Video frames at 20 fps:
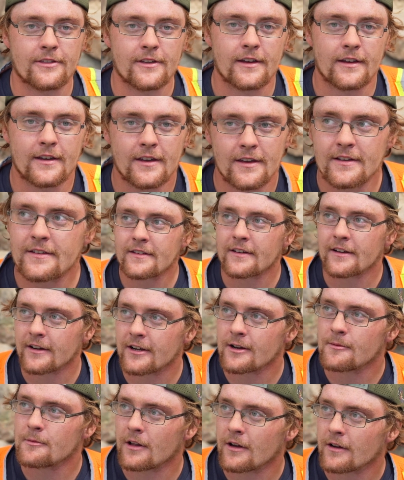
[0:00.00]
I think it's
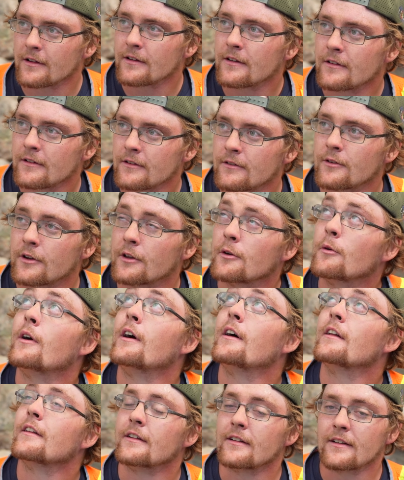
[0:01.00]
going to come along
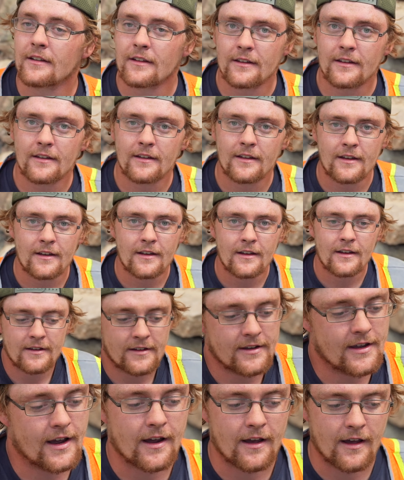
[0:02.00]
really well,
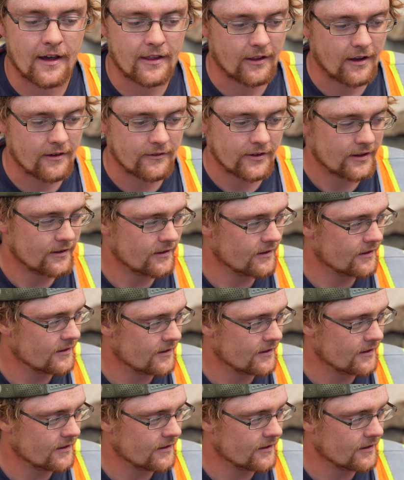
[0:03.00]
and yeah, I love it.